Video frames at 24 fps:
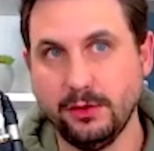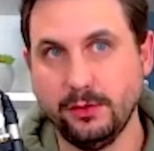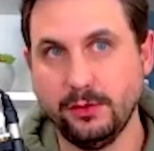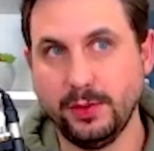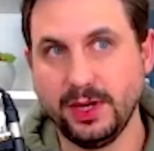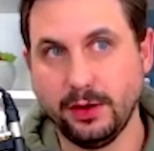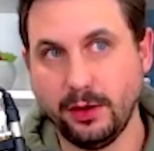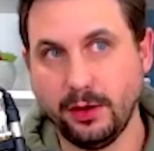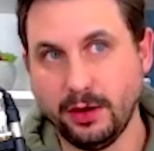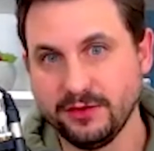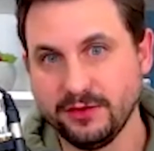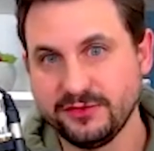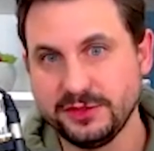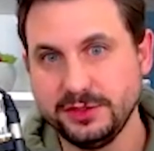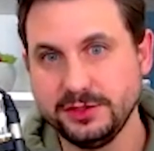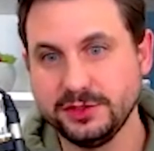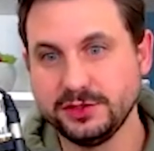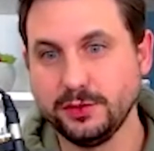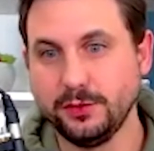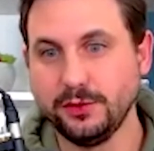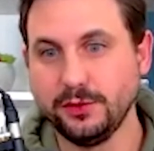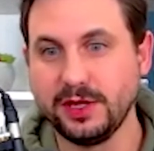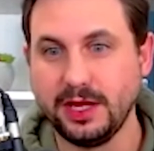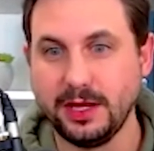We're often
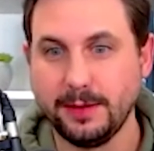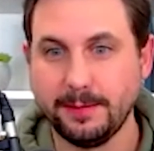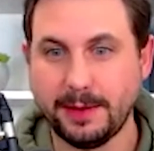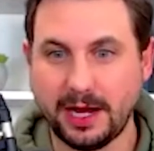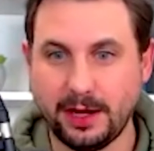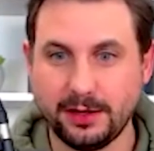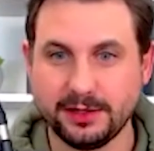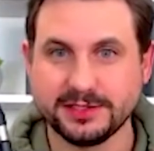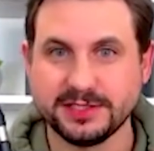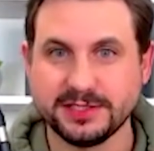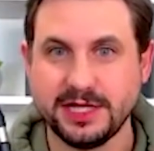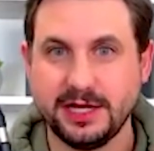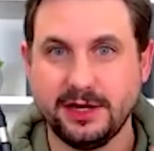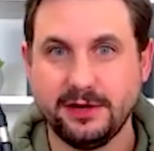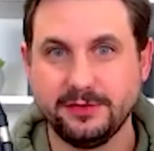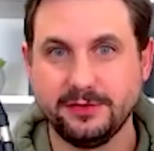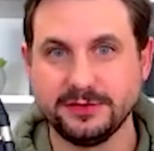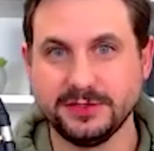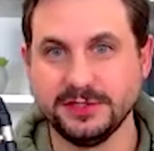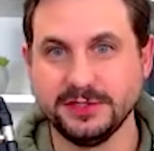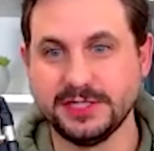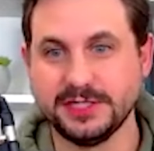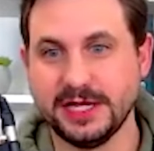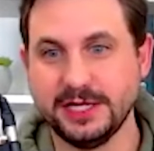talking about ourselves
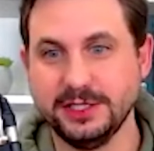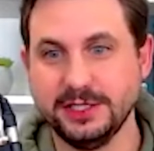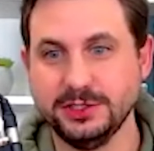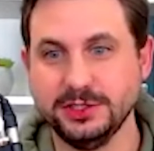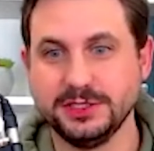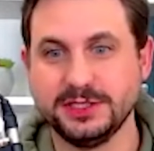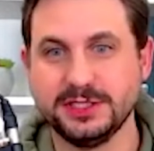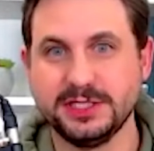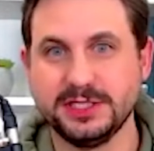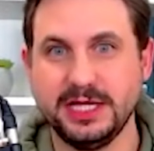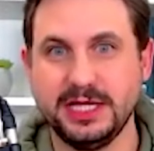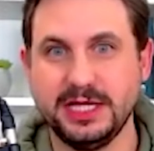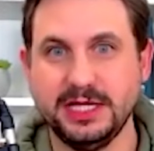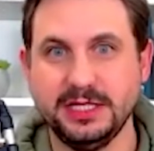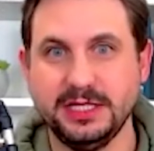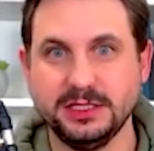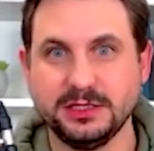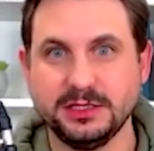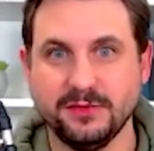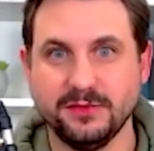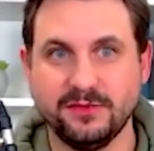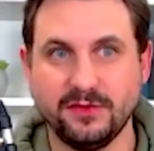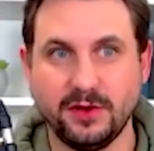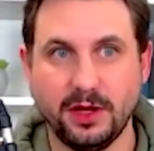as agencies
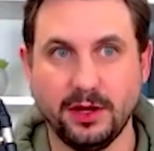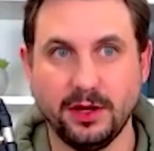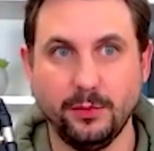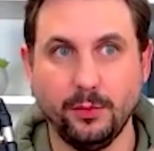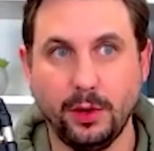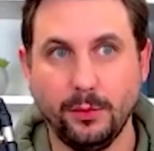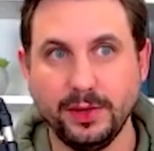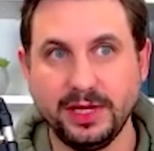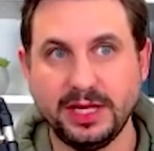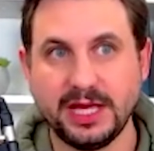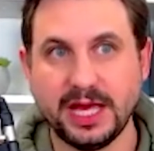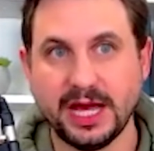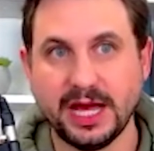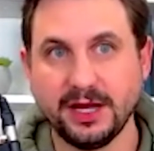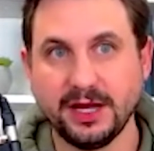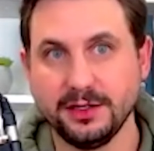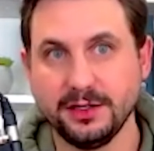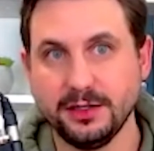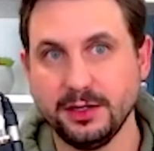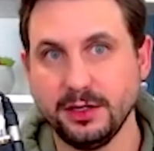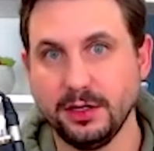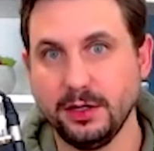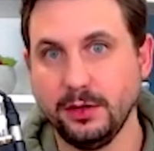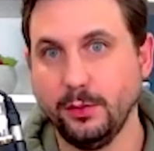of like what we can
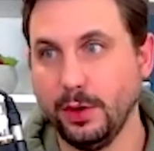do,